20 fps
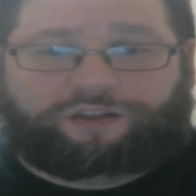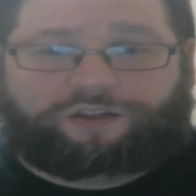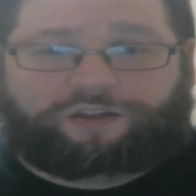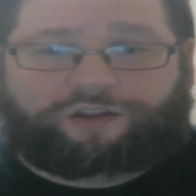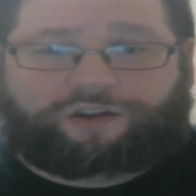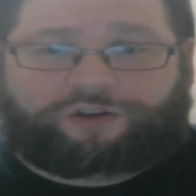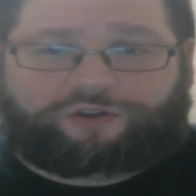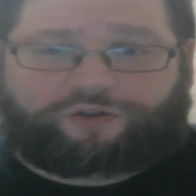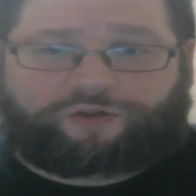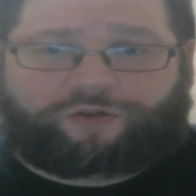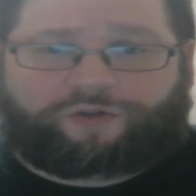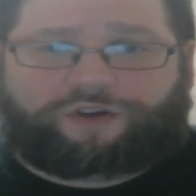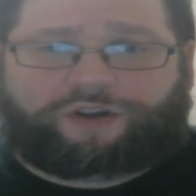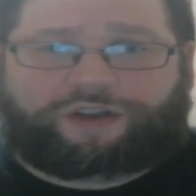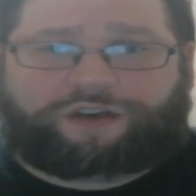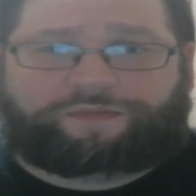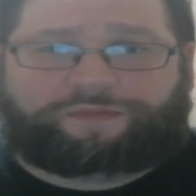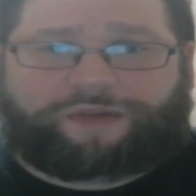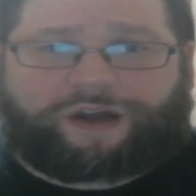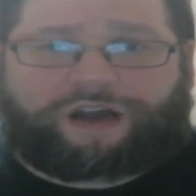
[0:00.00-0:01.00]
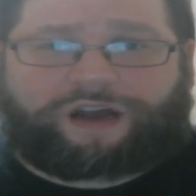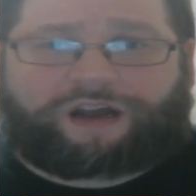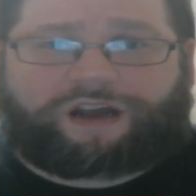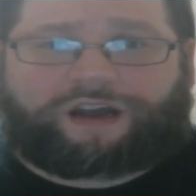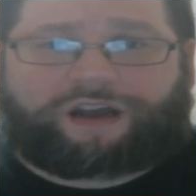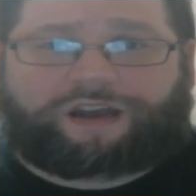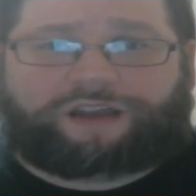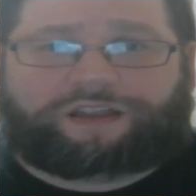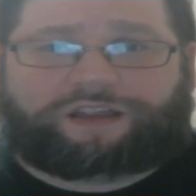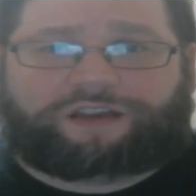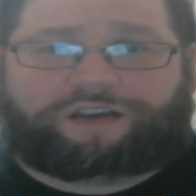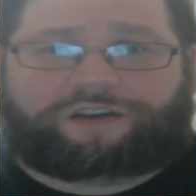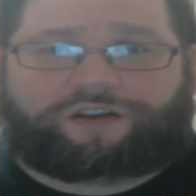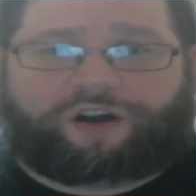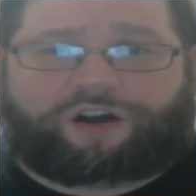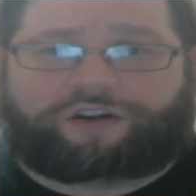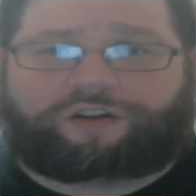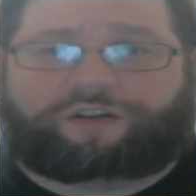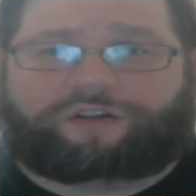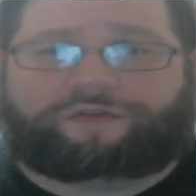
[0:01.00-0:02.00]
They're joined by the
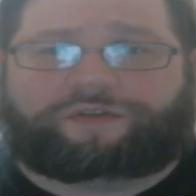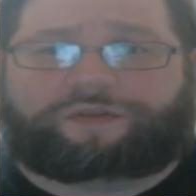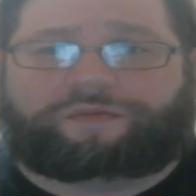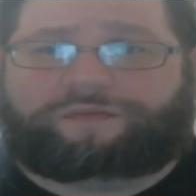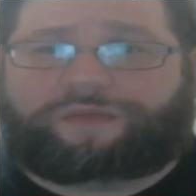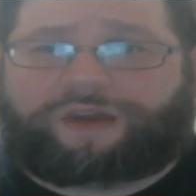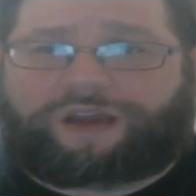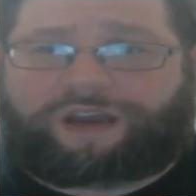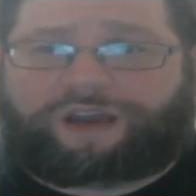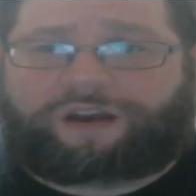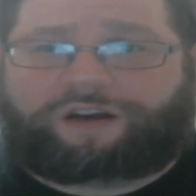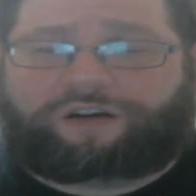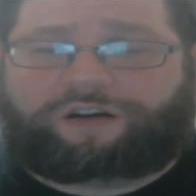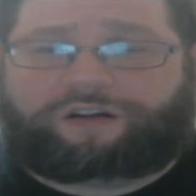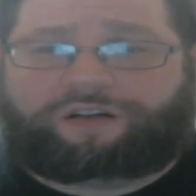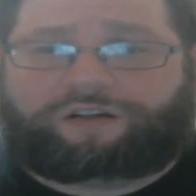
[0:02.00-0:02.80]
daughter of the mayor